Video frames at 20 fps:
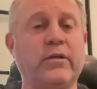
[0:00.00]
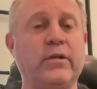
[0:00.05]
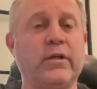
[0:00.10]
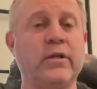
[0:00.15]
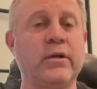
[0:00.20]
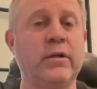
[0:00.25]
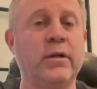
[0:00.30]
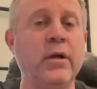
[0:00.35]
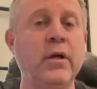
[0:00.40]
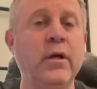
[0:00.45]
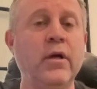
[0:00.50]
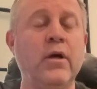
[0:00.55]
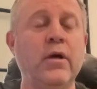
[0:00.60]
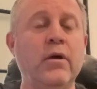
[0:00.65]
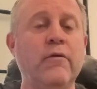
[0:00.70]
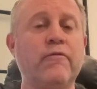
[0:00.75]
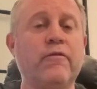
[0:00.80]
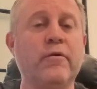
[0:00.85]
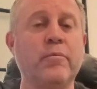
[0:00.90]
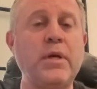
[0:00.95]
And
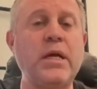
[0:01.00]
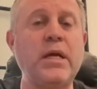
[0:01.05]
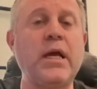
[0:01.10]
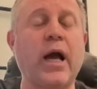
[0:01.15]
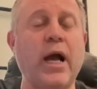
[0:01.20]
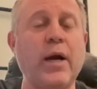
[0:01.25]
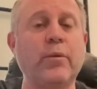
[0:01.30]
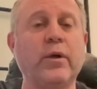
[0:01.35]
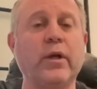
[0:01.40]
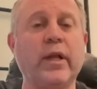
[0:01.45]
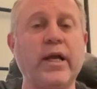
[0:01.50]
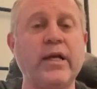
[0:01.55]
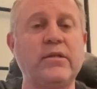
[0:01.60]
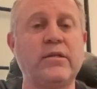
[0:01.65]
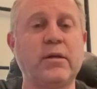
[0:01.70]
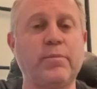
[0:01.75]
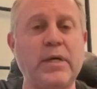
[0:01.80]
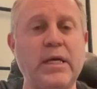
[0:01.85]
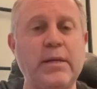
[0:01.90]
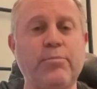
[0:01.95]
for me, I relate to
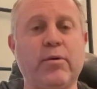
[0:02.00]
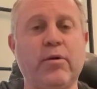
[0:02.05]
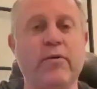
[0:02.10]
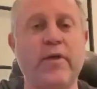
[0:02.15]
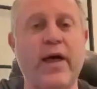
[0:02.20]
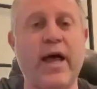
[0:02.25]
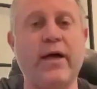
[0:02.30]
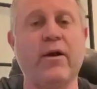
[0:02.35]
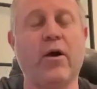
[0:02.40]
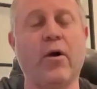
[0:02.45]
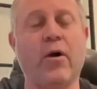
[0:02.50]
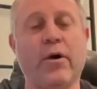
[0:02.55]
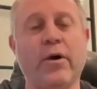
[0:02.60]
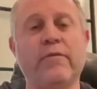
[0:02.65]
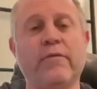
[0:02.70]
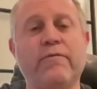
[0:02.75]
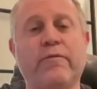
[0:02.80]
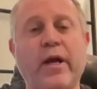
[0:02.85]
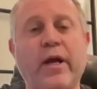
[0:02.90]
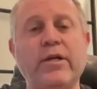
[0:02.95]
people that aren't
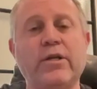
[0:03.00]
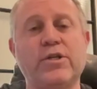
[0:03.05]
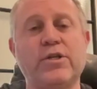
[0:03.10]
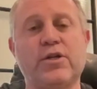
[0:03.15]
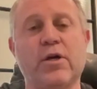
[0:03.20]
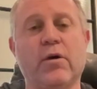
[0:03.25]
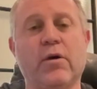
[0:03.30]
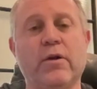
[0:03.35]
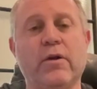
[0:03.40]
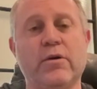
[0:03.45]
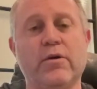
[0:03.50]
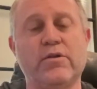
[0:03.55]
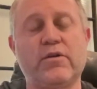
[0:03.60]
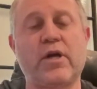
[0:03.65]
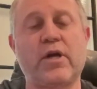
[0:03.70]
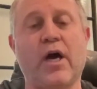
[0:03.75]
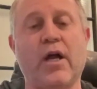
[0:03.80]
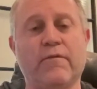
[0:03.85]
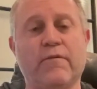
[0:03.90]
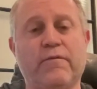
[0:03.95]
afraid to show those
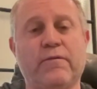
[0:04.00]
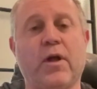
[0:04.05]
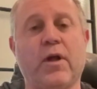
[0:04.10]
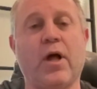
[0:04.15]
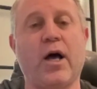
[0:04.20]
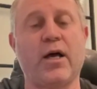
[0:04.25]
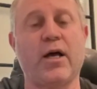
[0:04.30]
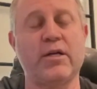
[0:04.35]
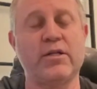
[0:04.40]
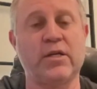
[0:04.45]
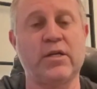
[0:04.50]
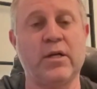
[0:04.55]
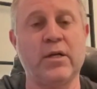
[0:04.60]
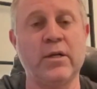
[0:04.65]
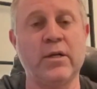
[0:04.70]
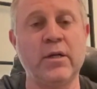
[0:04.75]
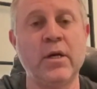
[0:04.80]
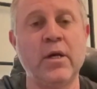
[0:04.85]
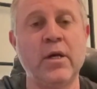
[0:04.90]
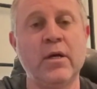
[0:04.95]
kind of flaws
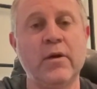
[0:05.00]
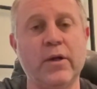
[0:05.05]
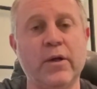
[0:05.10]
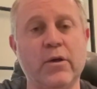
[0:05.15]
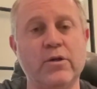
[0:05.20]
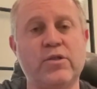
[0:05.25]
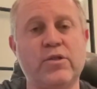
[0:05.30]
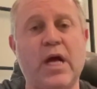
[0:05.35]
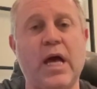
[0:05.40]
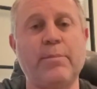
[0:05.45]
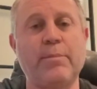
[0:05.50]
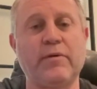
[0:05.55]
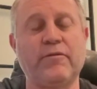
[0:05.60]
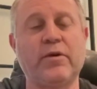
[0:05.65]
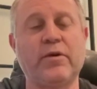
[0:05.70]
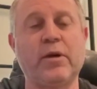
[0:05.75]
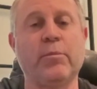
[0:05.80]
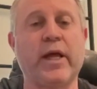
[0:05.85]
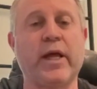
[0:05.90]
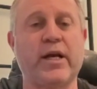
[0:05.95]
and those type of
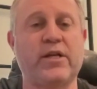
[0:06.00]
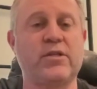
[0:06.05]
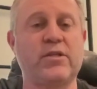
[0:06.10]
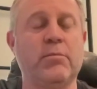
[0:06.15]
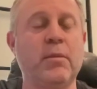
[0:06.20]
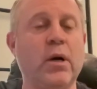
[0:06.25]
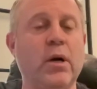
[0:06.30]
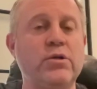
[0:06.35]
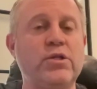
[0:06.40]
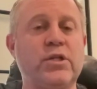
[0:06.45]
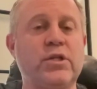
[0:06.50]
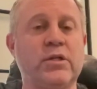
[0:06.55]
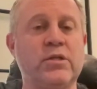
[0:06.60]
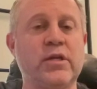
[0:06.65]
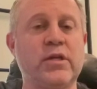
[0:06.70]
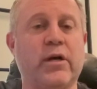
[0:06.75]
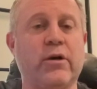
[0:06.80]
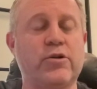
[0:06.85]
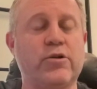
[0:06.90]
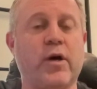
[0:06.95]
complex emotions
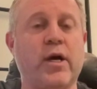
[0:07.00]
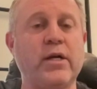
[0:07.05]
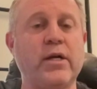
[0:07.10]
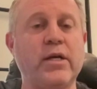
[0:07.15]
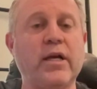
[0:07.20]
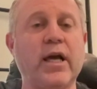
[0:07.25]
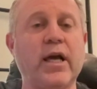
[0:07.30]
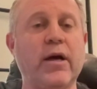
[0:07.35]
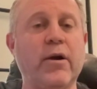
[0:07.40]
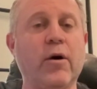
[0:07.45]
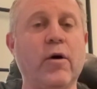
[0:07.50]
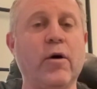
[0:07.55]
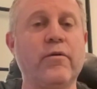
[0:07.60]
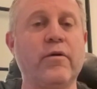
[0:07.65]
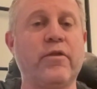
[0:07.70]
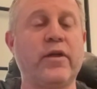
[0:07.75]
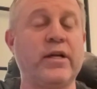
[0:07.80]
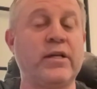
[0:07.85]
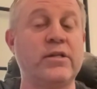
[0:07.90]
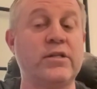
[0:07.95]
that are trying to get over things.